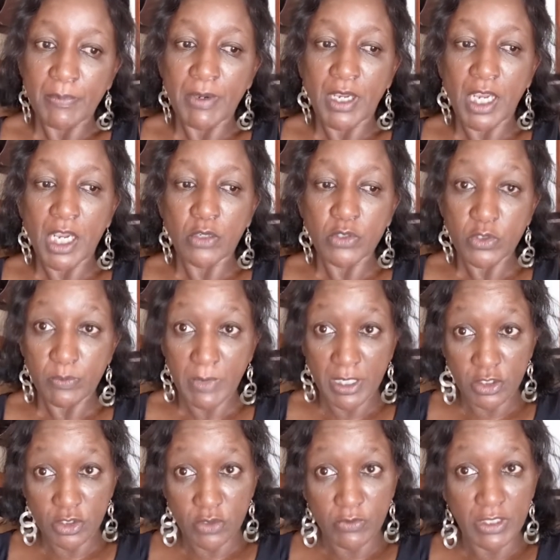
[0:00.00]
about how to
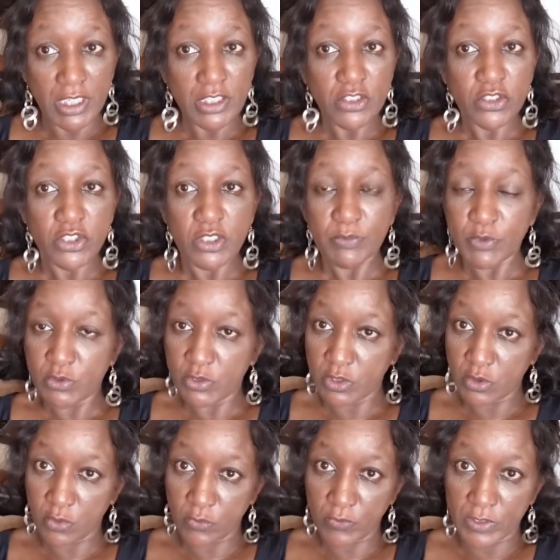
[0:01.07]
manage your relationship
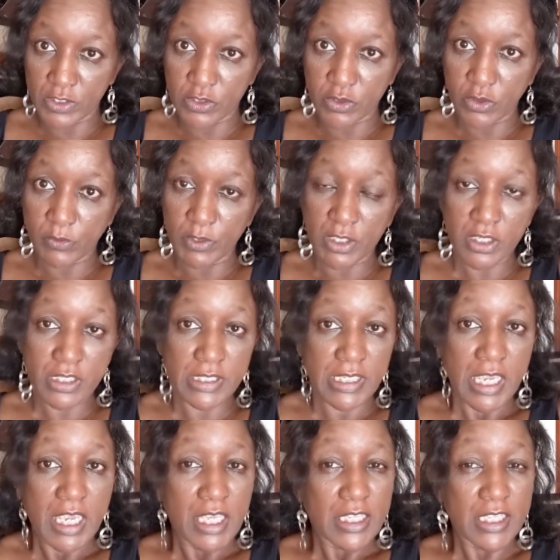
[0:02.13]
during COVID, you know, because